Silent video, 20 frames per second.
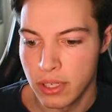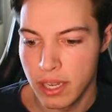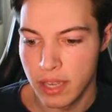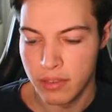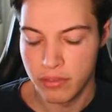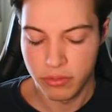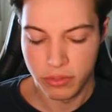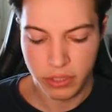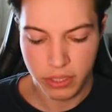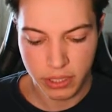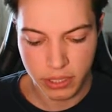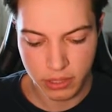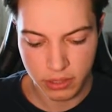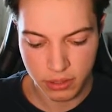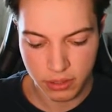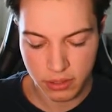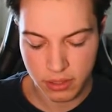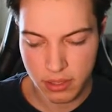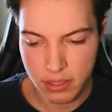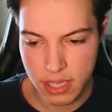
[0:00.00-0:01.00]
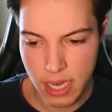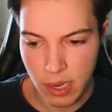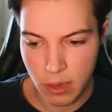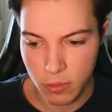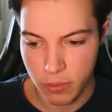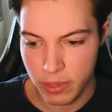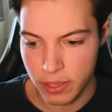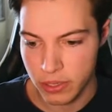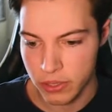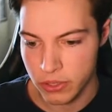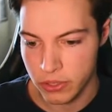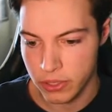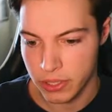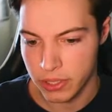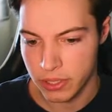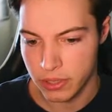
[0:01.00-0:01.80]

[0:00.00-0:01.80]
every CyberPatriot.